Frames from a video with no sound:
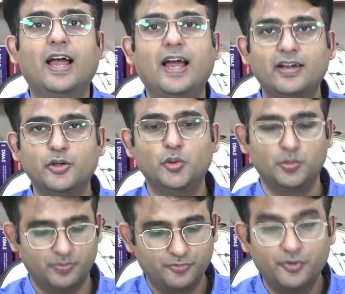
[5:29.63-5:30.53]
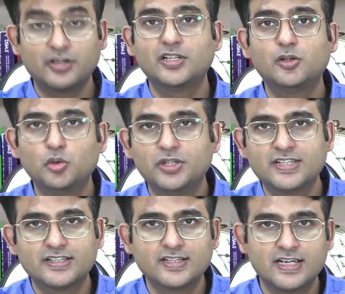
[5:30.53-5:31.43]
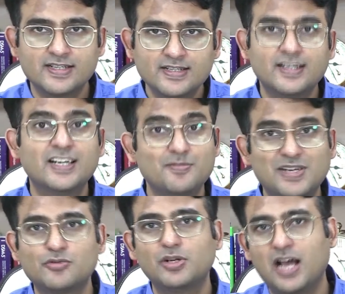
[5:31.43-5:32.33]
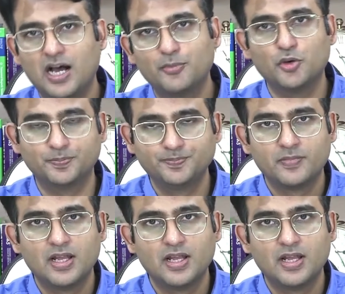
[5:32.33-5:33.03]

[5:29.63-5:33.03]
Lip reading: and you further do these exercises, it may actually harm you.